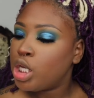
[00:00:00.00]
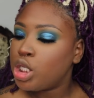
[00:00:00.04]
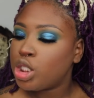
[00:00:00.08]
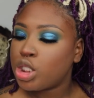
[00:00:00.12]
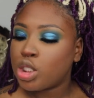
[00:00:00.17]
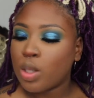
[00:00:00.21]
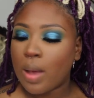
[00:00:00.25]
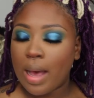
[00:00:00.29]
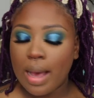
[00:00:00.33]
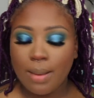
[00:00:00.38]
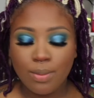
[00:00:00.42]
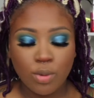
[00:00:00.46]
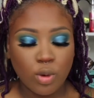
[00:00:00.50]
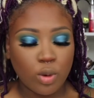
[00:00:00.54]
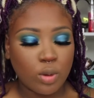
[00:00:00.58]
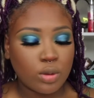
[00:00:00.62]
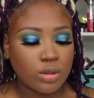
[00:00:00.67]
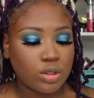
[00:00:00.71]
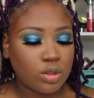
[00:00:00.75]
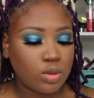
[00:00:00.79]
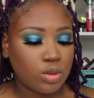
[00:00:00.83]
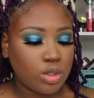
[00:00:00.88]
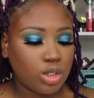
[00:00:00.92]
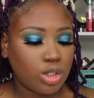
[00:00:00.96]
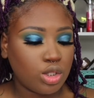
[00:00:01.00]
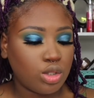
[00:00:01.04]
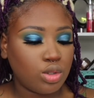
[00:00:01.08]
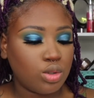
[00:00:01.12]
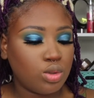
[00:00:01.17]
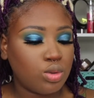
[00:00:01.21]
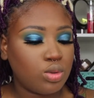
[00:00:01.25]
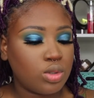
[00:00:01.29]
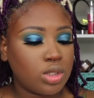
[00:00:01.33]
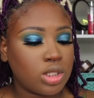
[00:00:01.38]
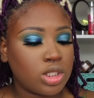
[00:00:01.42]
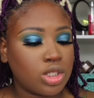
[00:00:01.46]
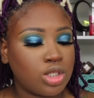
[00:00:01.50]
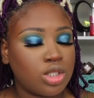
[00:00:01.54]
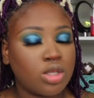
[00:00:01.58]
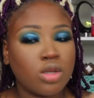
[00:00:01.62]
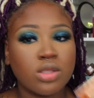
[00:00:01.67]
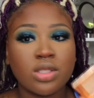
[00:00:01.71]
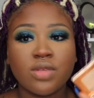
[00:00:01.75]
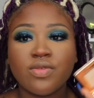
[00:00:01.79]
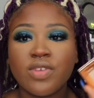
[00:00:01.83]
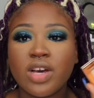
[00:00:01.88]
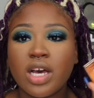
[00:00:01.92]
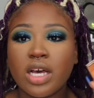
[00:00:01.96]
So I'm going to use this
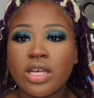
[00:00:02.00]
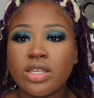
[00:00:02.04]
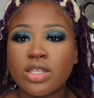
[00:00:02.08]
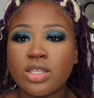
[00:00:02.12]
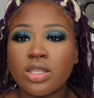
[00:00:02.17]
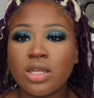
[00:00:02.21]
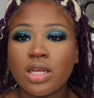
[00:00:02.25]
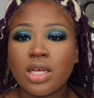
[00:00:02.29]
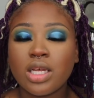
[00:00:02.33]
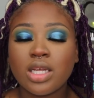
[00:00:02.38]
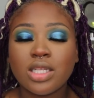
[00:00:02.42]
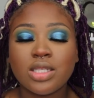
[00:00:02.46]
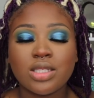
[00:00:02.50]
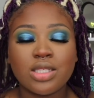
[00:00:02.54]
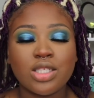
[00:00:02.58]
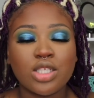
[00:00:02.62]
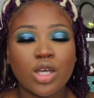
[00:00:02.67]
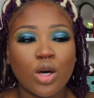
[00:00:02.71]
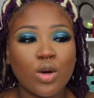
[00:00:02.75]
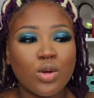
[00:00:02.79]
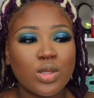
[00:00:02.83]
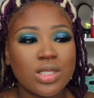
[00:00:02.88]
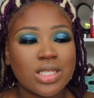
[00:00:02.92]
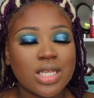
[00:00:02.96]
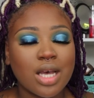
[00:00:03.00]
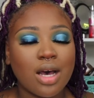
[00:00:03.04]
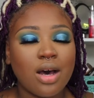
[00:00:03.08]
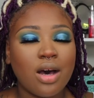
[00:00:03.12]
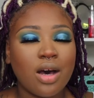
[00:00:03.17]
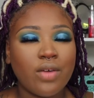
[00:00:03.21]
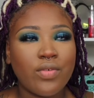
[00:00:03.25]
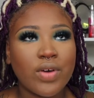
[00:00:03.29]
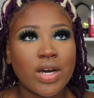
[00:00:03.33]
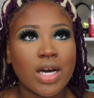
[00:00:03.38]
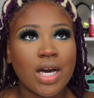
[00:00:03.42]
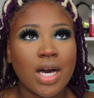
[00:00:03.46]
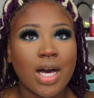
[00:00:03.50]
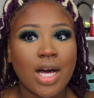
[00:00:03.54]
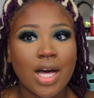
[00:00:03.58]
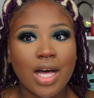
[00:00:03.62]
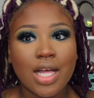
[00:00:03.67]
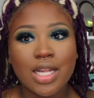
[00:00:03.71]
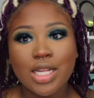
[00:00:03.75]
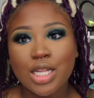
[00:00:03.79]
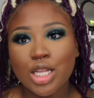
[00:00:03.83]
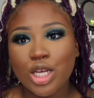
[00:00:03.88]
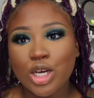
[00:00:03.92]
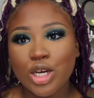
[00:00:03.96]
Dose of, Co Dose of
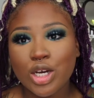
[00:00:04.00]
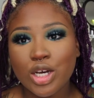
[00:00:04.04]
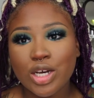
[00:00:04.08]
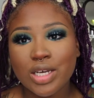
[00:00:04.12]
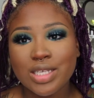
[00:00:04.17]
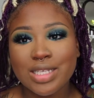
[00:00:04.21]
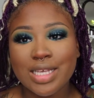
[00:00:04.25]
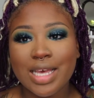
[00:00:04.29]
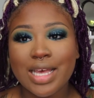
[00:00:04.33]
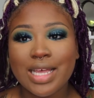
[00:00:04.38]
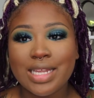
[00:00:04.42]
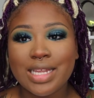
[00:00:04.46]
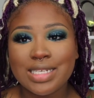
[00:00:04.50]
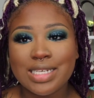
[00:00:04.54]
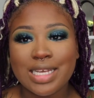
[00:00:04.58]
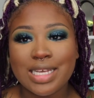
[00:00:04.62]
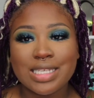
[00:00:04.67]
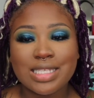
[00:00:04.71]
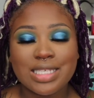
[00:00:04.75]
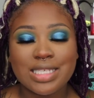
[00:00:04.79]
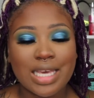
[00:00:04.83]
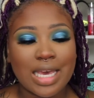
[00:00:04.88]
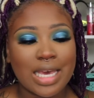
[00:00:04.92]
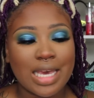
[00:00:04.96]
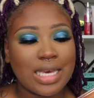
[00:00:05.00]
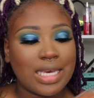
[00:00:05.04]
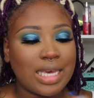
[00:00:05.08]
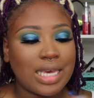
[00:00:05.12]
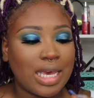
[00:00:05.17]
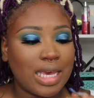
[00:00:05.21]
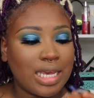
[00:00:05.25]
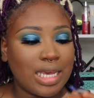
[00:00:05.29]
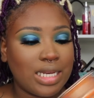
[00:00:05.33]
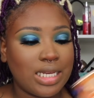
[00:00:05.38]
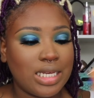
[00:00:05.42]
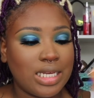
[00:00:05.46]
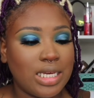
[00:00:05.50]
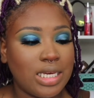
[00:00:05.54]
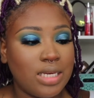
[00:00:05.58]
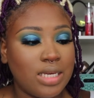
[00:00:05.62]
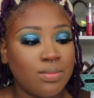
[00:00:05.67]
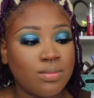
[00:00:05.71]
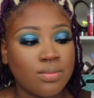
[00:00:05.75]
Colors and Desi and Katy